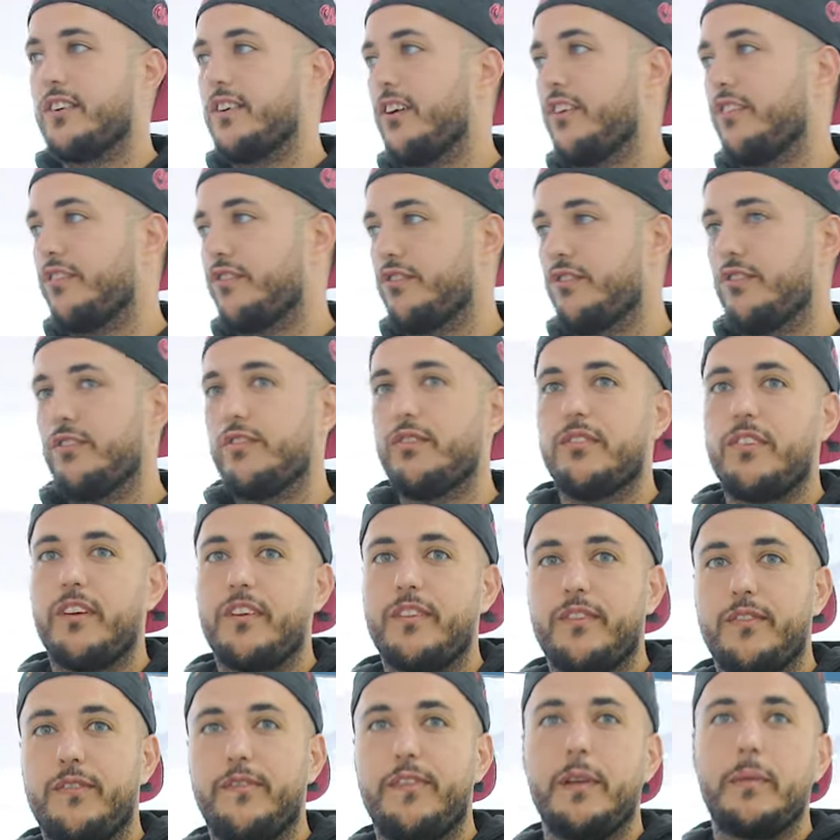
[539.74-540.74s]
got shoes,
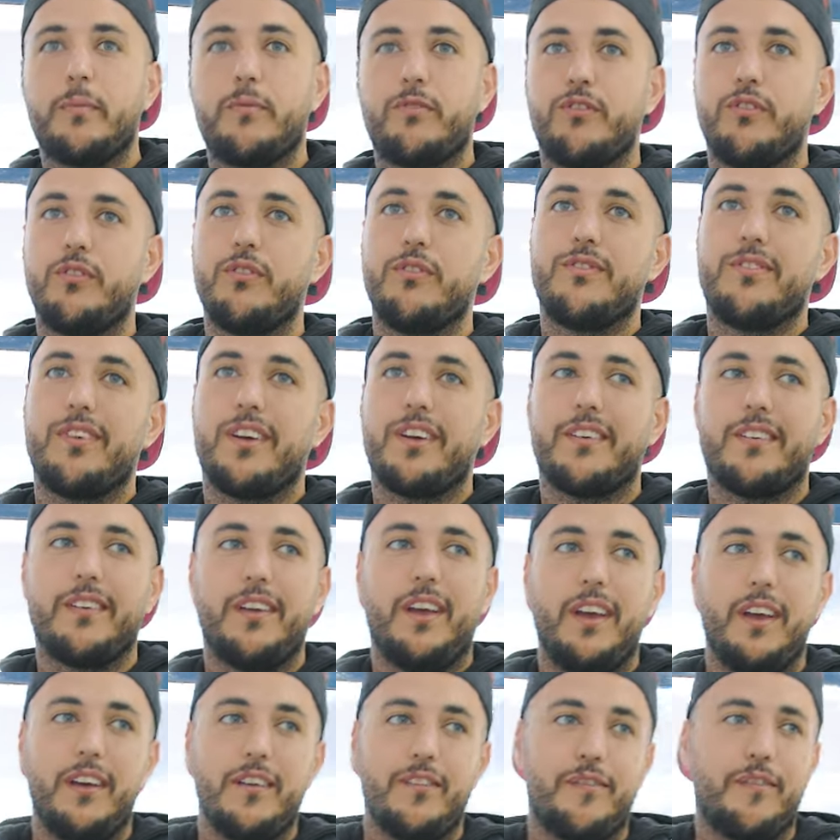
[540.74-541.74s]
like, flip shoes, like,
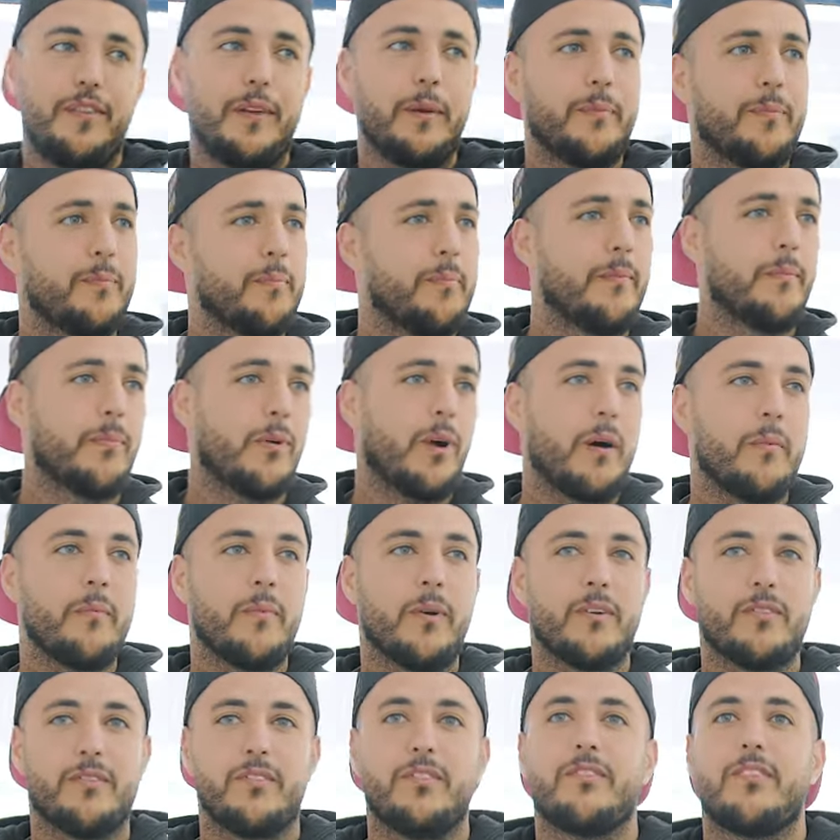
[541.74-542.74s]
flip Prime
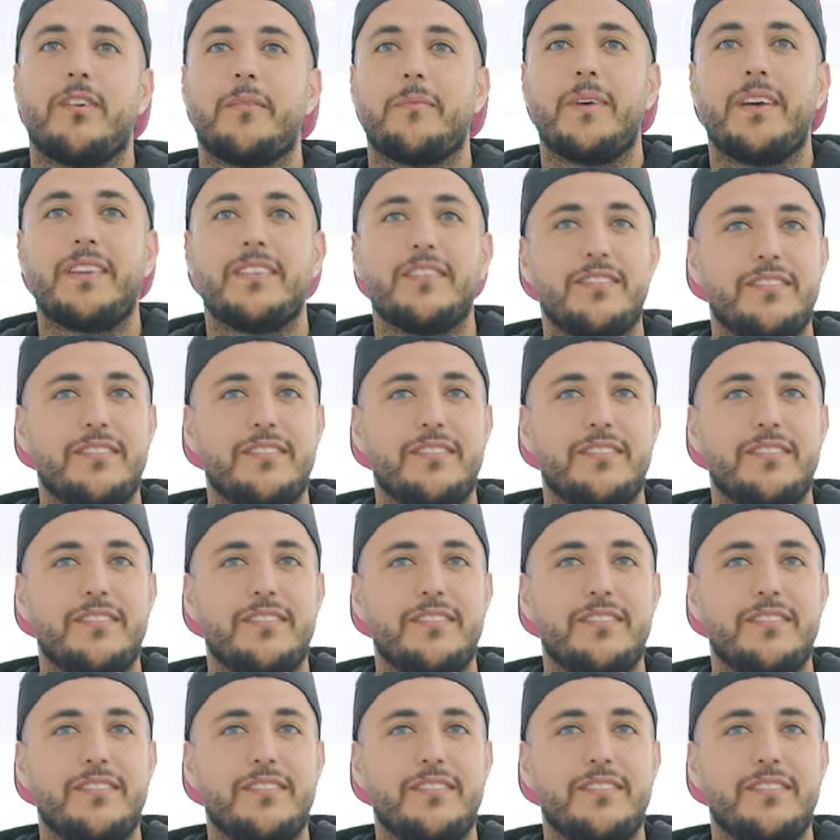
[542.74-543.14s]
bottles. I was like, man,